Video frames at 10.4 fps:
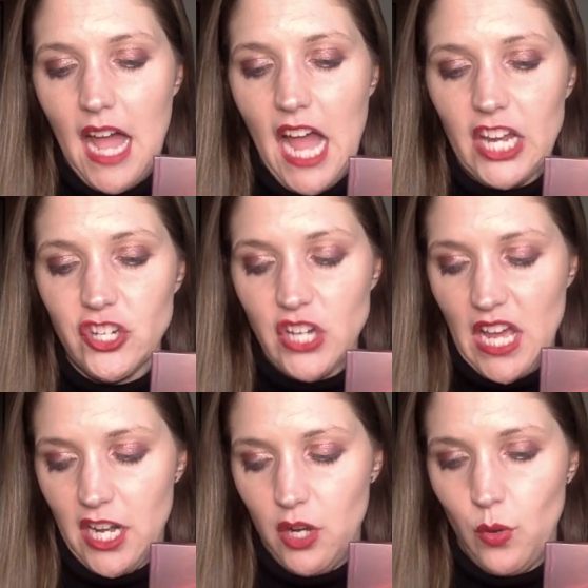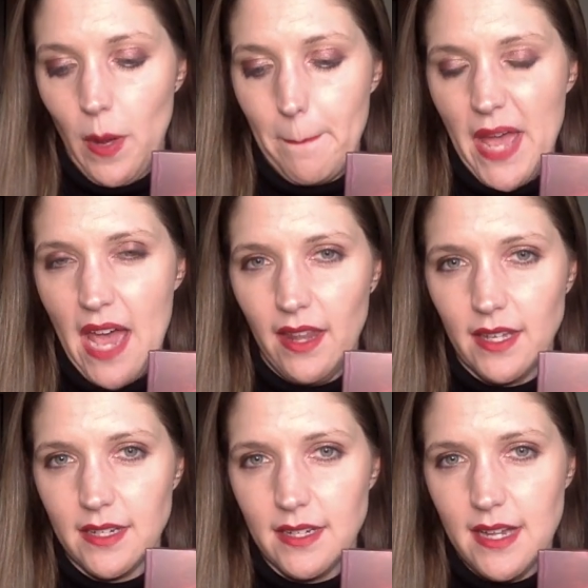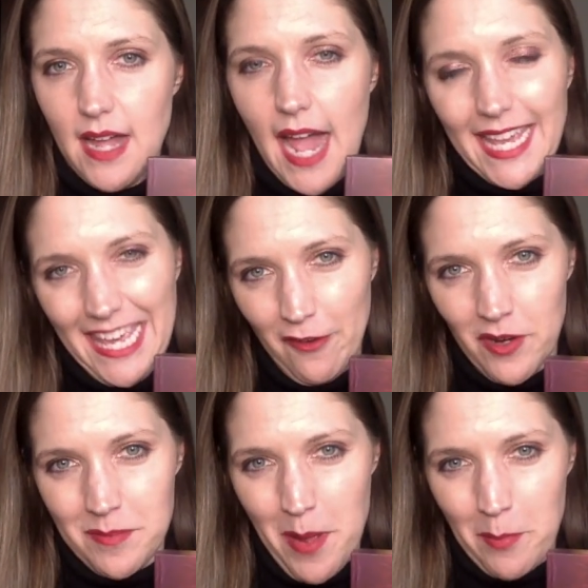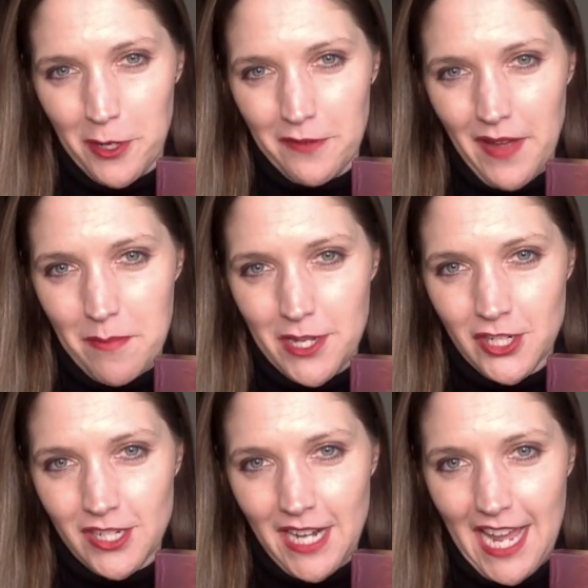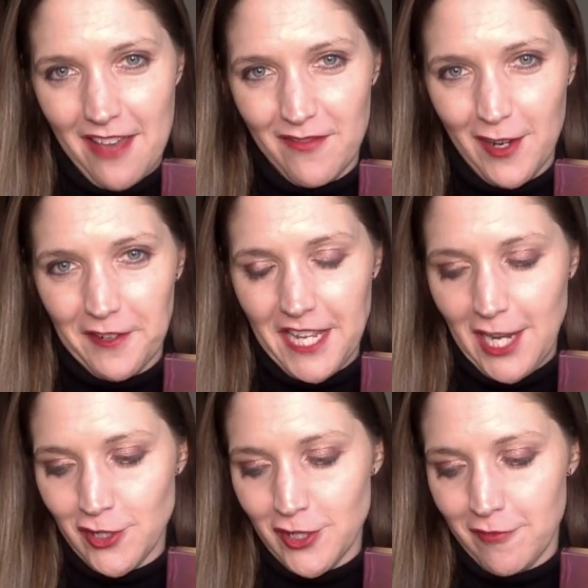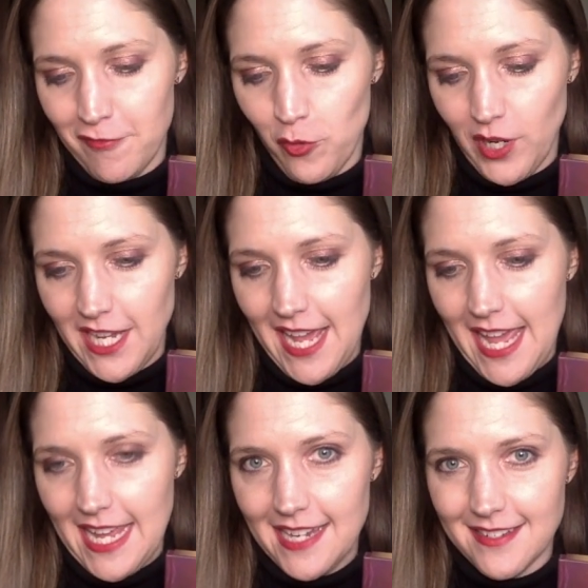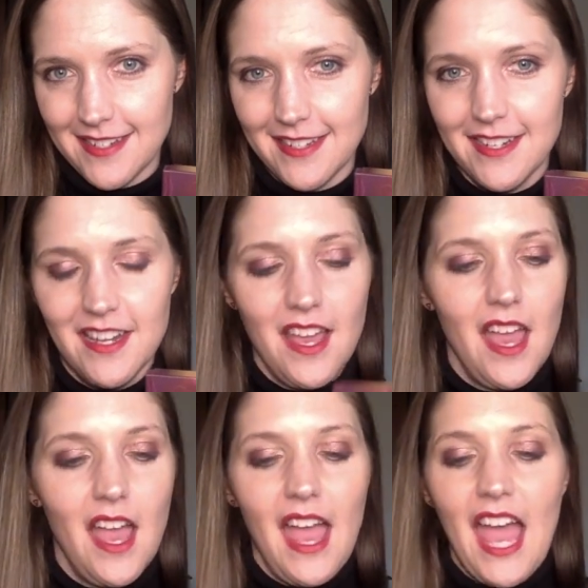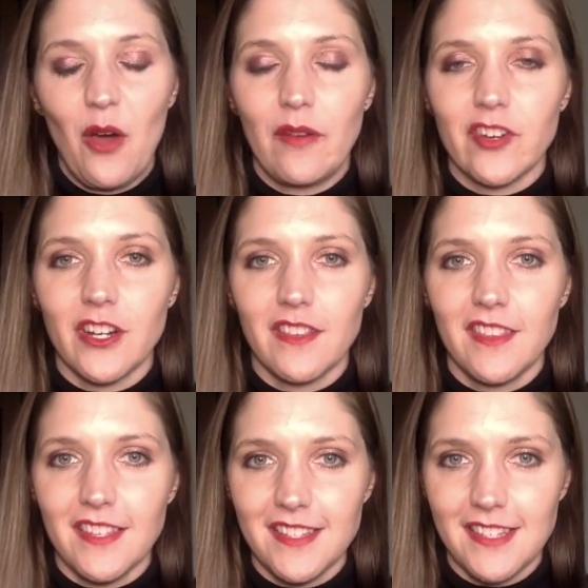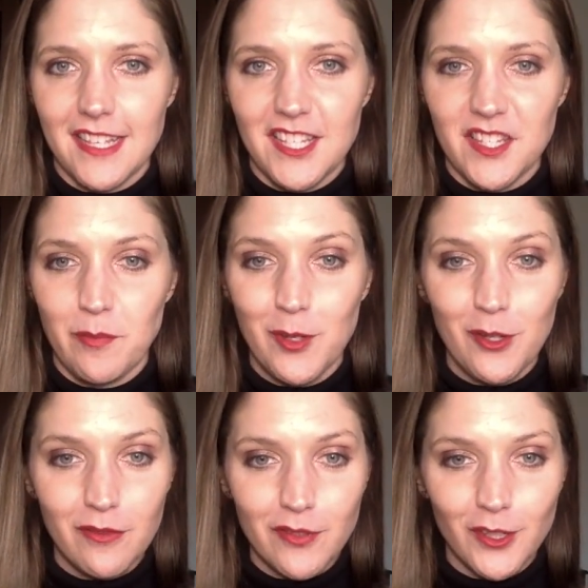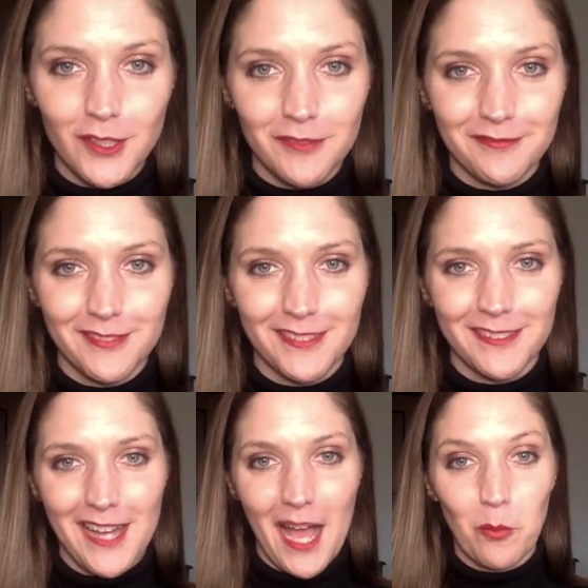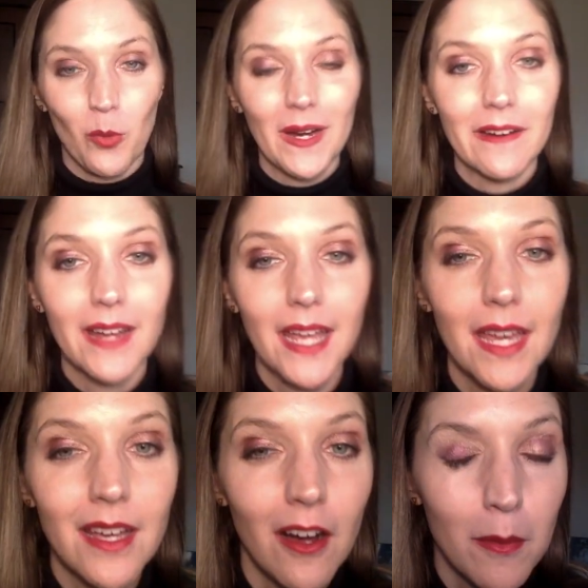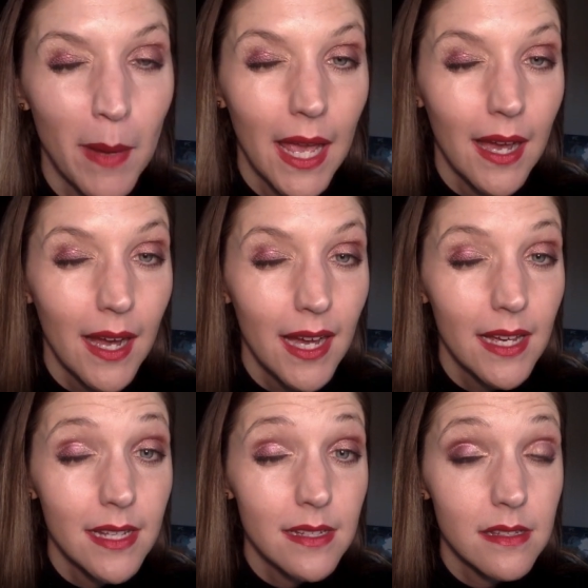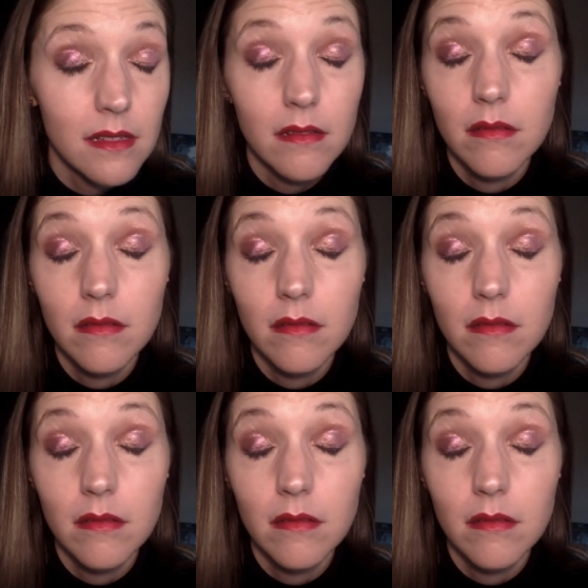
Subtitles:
eyeshadow palette. I can't remember if I mentioned I have variation 48. However, this is beautiful. I'm wearing it on my eyes.